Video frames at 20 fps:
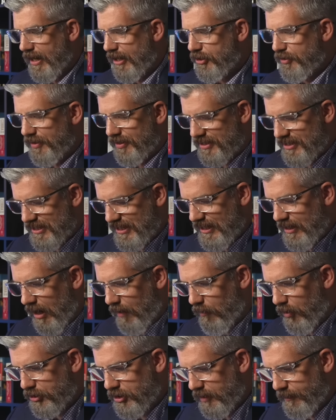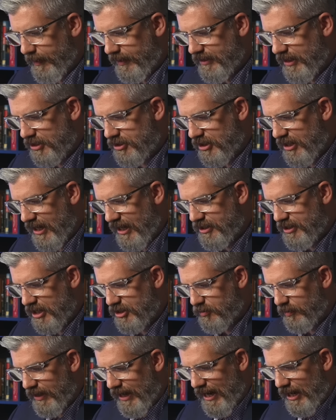And you can see, I want you to pay attention to
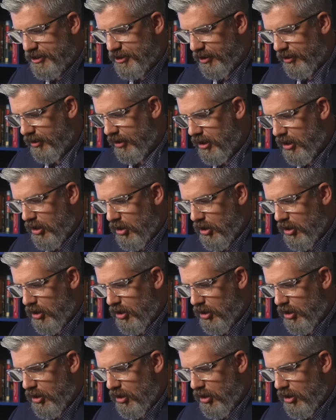AJ's reaction.